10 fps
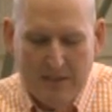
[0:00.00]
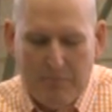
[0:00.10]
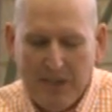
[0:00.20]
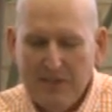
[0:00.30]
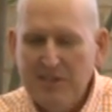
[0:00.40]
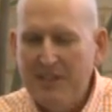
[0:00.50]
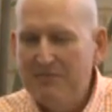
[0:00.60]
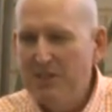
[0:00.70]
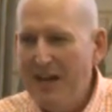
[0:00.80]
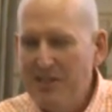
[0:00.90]
in pillaging
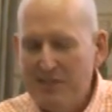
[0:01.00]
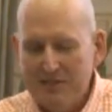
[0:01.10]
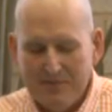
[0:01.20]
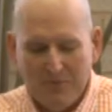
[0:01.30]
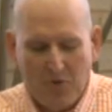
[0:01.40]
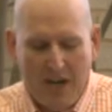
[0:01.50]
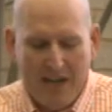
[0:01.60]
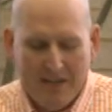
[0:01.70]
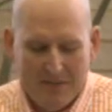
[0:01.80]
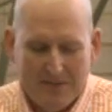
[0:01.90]
of Jackson.
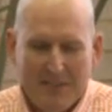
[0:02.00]
Why?